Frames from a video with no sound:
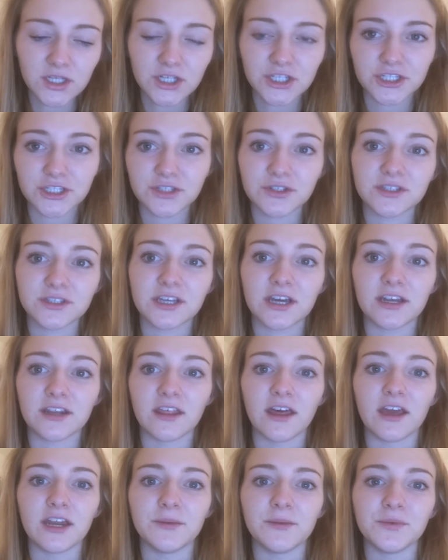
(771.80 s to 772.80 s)
She's not scared of
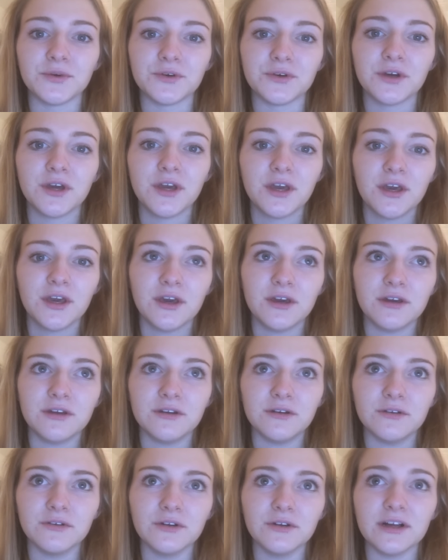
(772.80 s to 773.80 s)
that anymore,
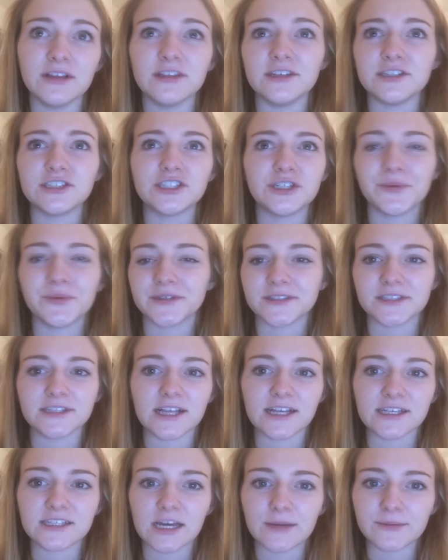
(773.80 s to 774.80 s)
or at least she wasn't
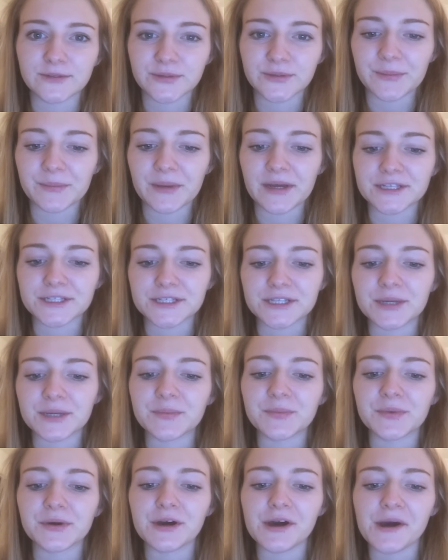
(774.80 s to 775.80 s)
last time she went past
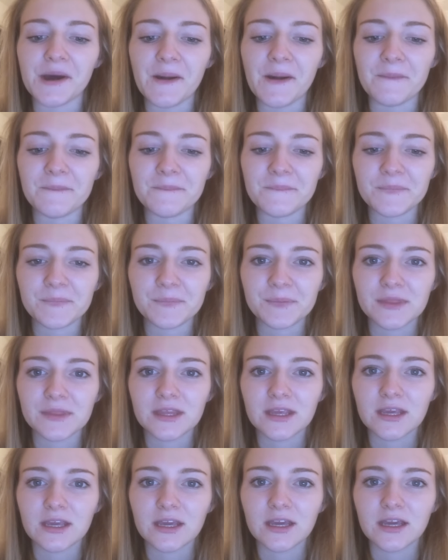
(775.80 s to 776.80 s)
it. But um,
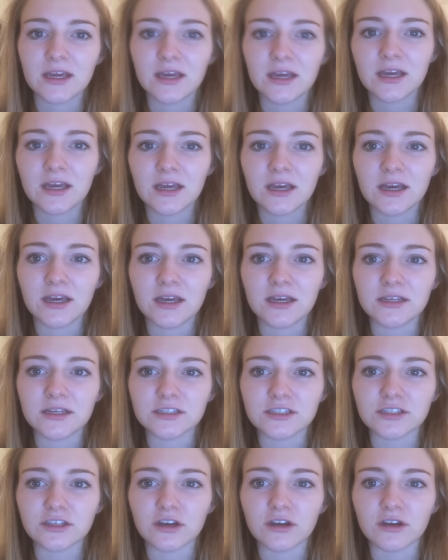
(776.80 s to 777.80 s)

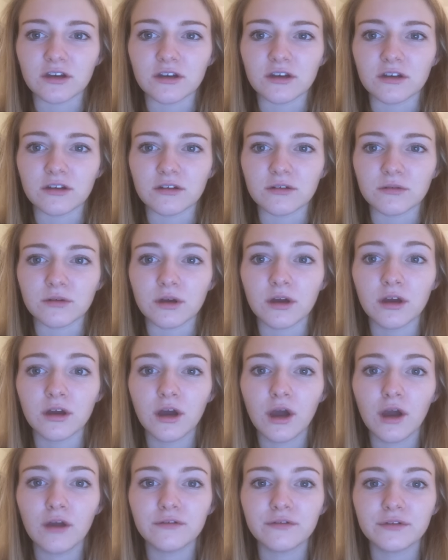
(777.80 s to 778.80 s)
so
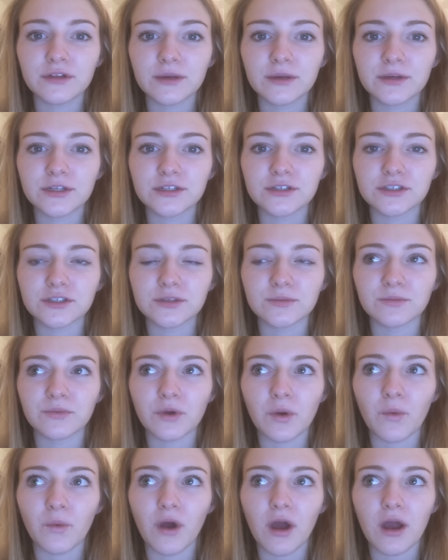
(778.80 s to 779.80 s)
hopefully we can do some
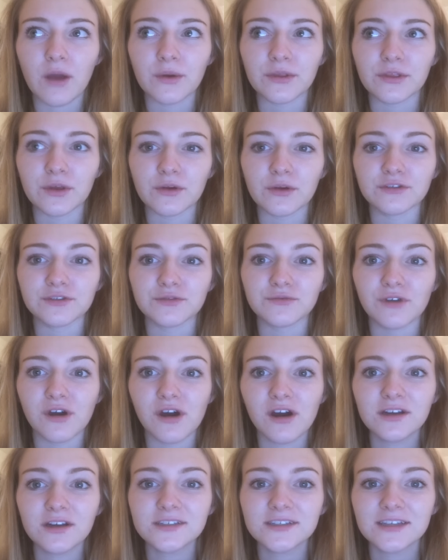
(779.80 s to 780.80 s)
work with those
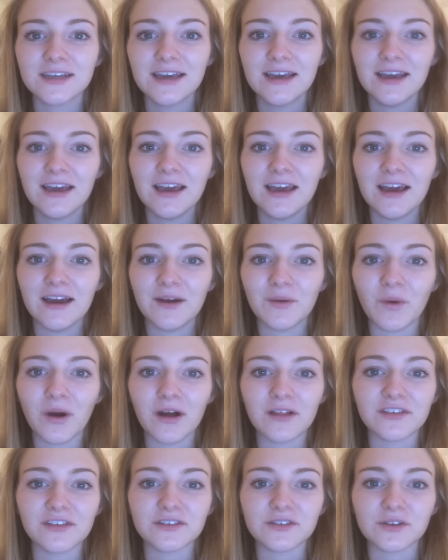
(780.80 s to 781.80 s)
rocks
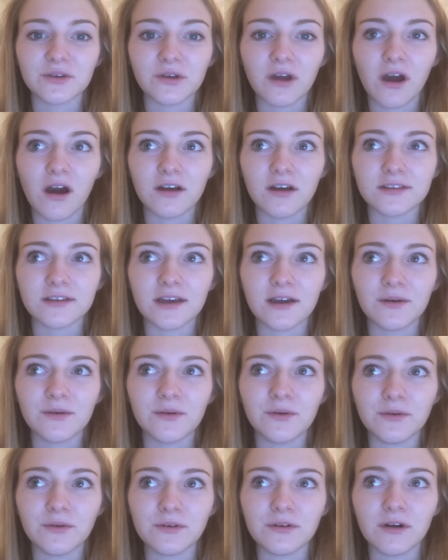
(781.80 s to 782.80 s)
while there's no cars
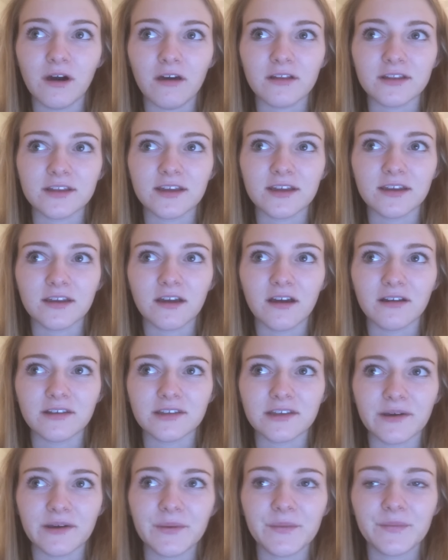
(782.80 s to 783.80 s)
out, or hardly any
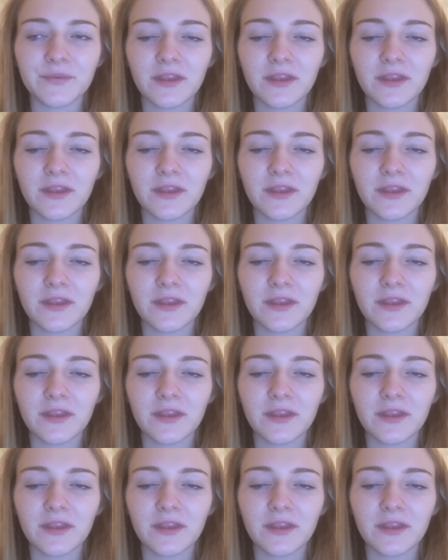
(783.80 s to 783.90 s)
cars out,